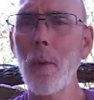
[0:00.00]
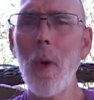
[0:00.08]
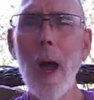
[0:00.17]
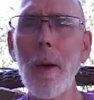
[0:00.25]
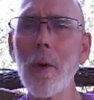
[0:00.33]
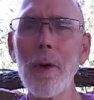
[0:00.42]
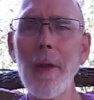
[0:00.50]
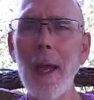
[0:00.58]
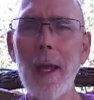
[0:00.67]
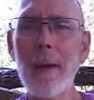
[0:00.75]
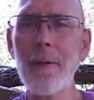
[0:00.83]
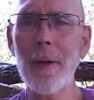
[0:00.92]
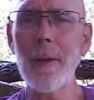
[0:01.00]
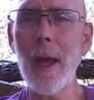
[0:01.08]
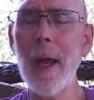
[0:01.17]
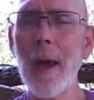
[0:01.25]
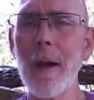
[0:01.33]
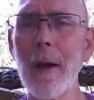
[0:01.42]
Why were they even
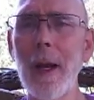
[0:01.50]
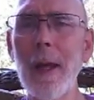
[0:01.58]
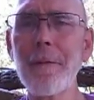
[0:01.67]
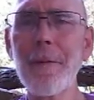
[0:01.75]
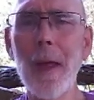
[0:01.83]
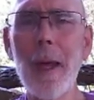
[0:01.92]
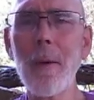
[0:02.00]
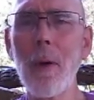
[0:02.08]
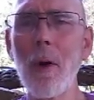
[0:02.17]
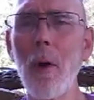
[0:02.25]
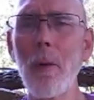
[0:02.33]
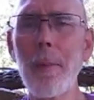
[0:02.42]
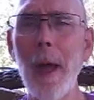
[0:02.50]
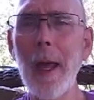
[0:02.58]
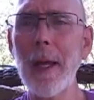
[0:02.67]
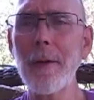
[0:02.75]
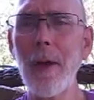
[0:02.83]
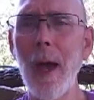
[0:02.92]
there if they were
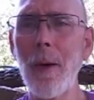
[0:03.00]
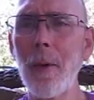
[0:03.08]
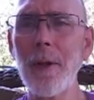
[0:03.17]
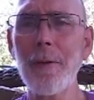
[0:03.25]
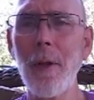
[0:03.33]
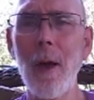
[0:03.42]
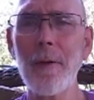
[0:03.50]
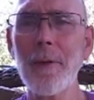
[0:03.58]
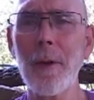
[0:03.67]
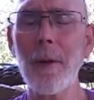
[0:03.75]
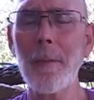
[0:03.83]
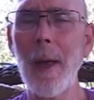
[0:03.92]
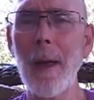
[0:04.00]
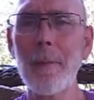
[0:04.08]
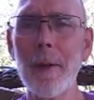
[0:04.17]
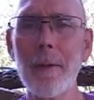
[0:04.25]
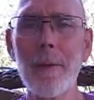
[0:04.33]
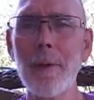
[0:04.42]
obeying Yahweh's laws and
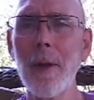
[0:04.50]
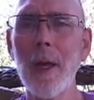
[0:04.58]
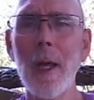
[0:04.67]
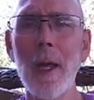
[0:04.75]
commandments?